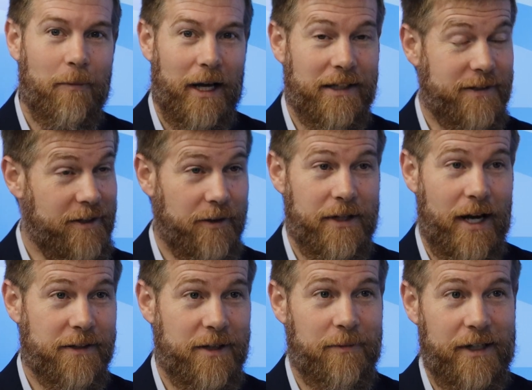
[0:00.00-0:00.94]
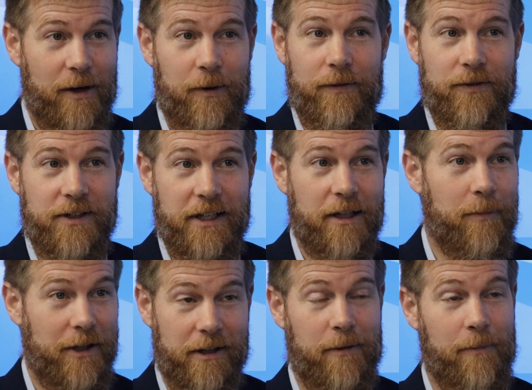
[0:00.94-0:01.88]
It's still not something that we've seen the
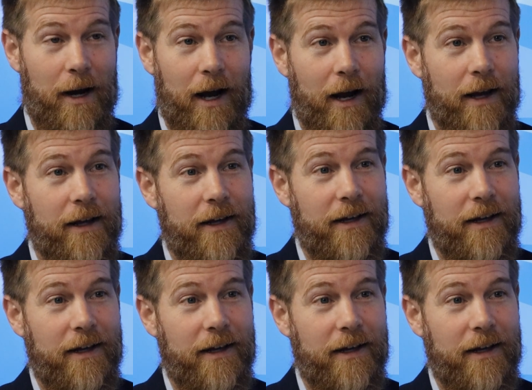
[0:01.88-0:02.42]
ability to buy.